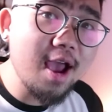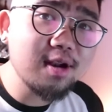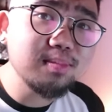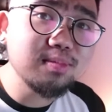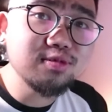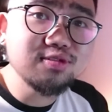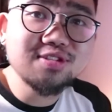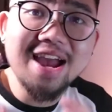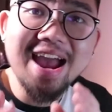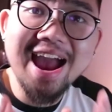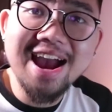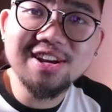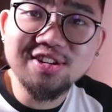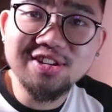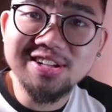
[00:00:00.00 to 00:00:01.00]
animals,
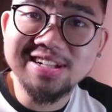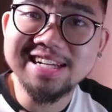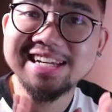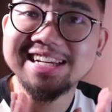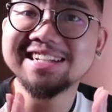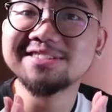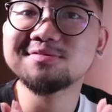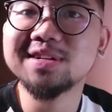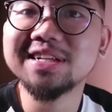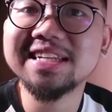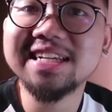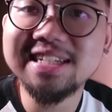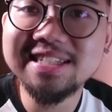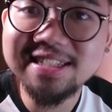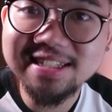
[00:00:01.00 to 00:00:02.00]
actually it
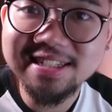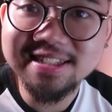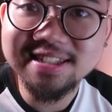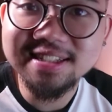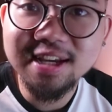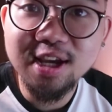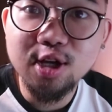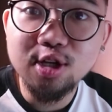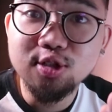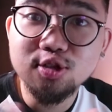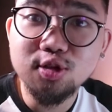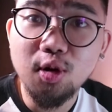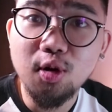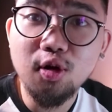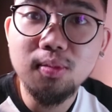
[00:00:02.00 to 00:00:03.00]
releases
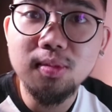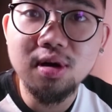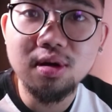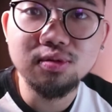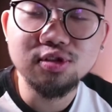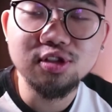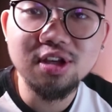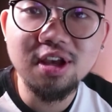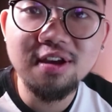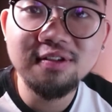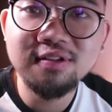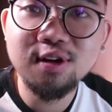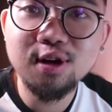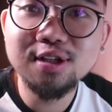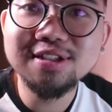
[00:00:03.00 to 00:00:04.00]
two hormones.
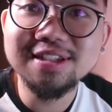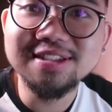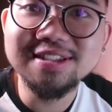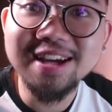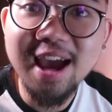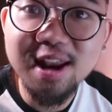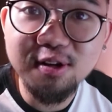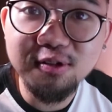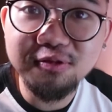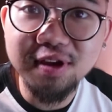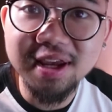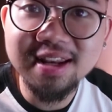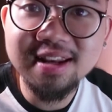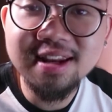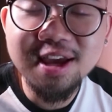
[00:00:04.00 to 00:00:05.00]
First is
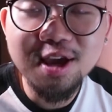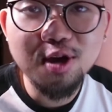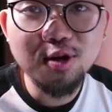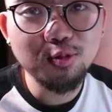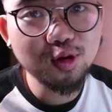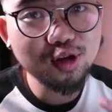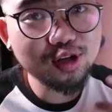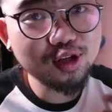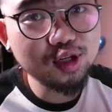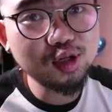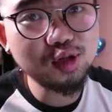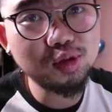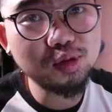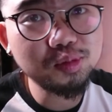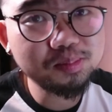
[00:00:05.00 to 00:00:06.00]
endorphin. When
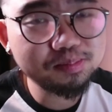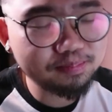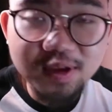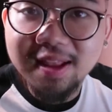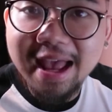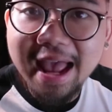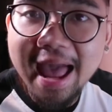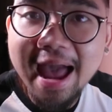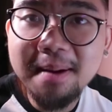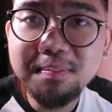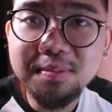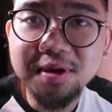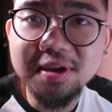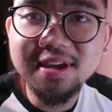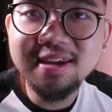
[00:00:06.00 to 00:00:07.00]
you feel
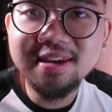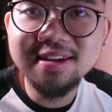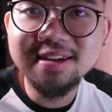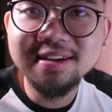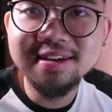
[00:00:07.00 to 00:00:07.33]
happy,